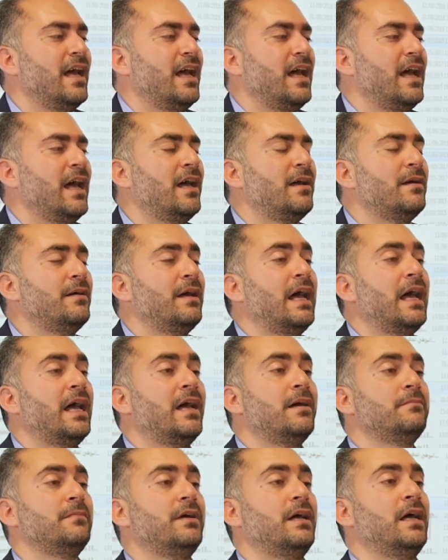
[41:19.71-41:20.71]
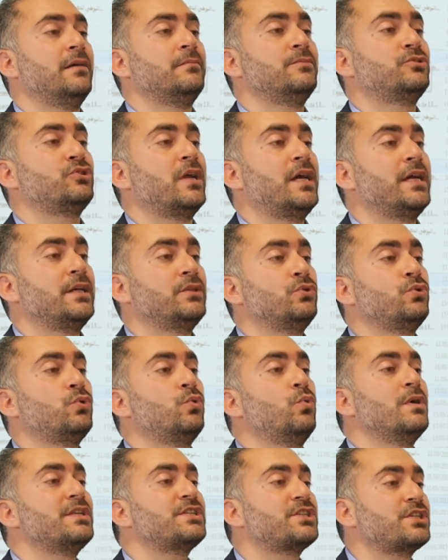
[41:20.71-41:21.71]
I'm trying to
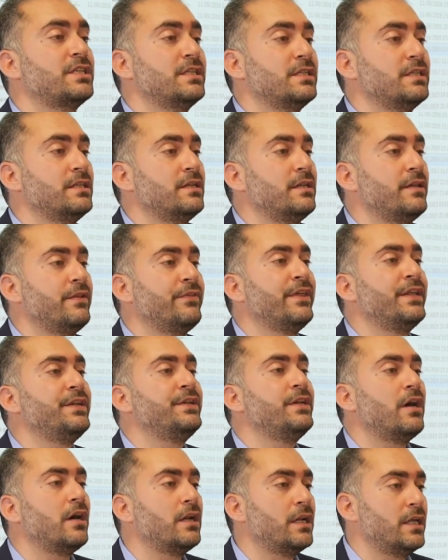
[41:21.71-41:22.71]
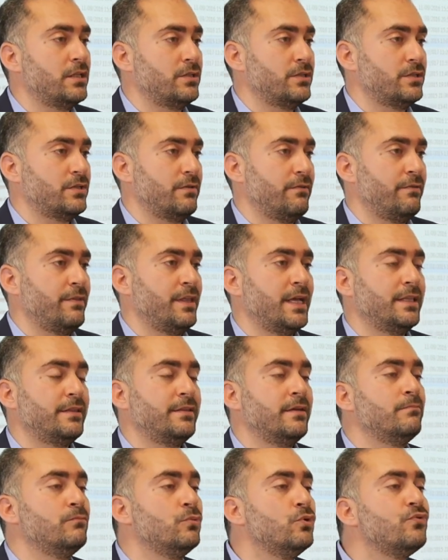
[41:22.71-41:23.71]
question the knowledge that
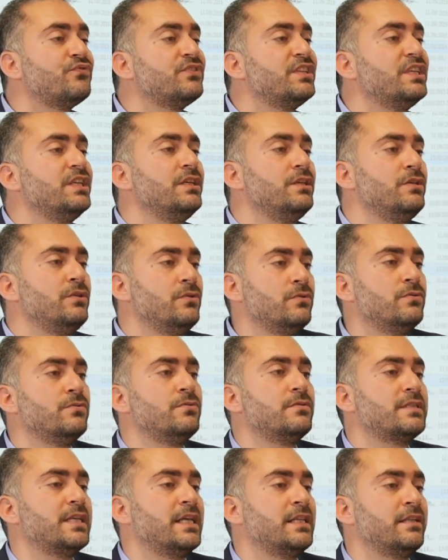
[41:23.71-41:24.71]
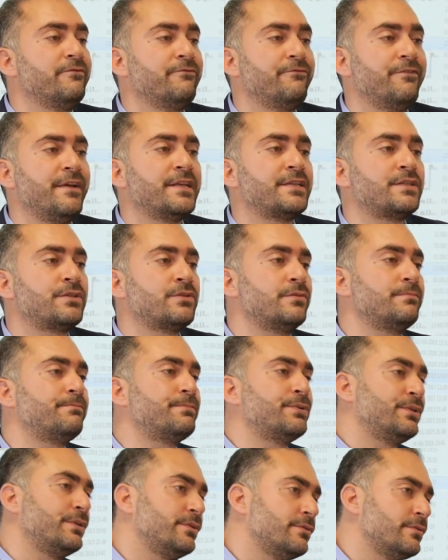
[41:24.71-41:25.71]
the mufti use and invest to
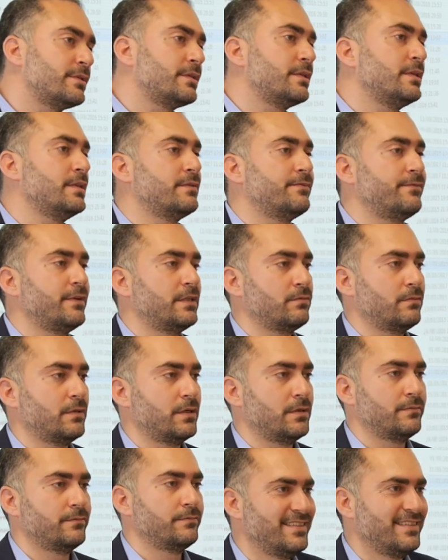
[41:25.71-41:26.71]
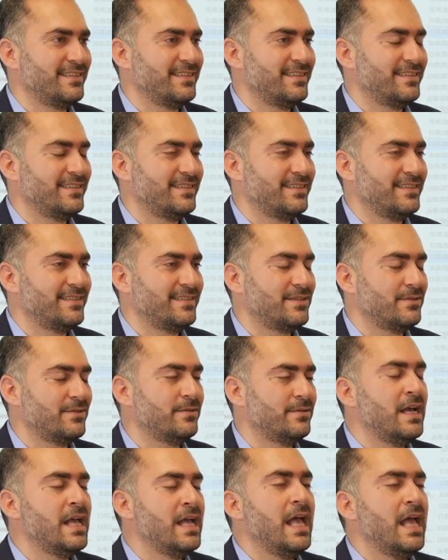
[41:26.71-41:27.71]
produce his fatwa.
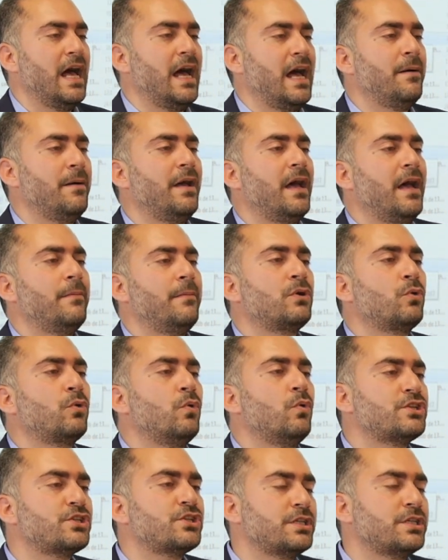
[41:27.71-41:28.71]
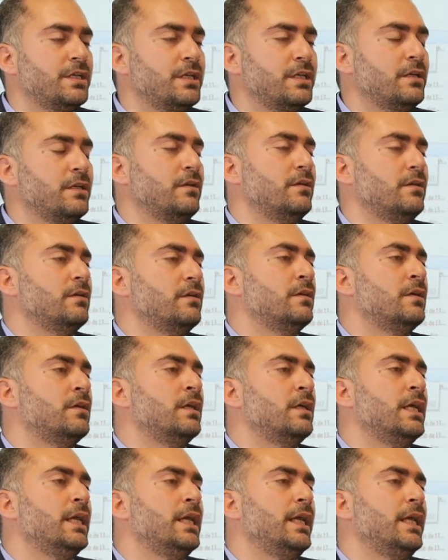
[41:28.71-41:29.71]
So I'm questioning
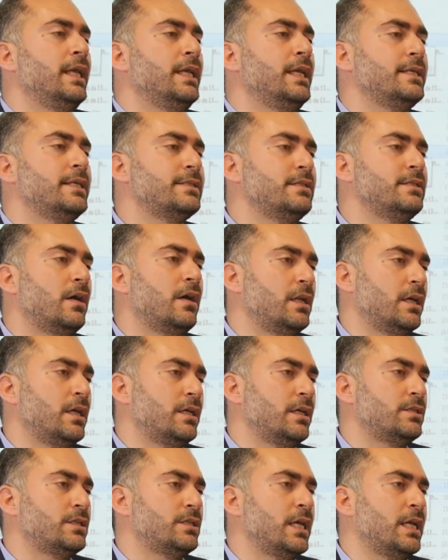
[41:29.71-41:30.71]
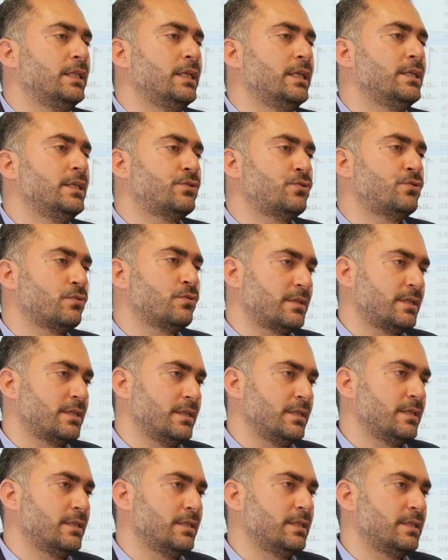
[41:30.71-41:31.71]
his knowledge and his
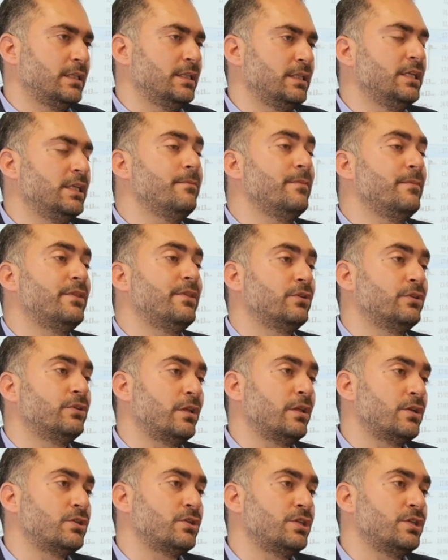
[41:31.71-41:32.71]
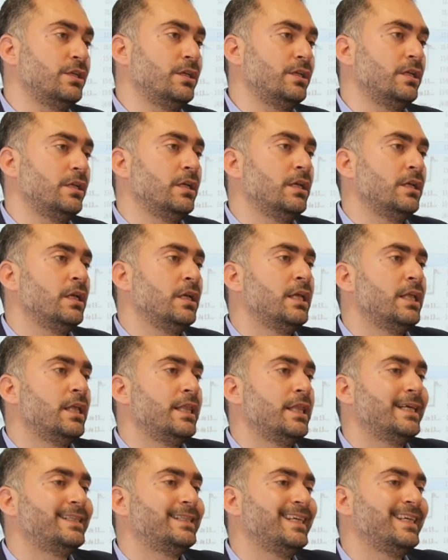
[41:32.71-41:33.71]
sources and his methodology
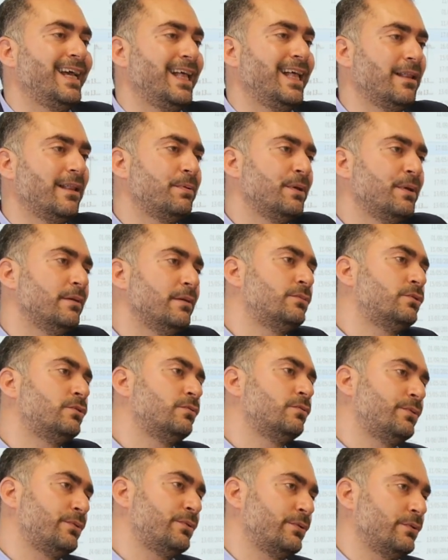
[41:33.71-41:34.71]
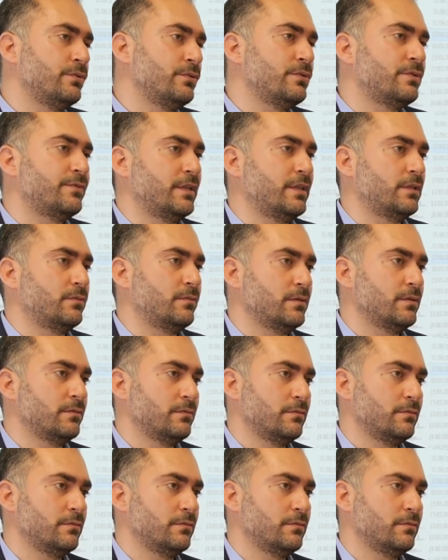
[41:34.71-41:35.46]
that help him to produce fatwa.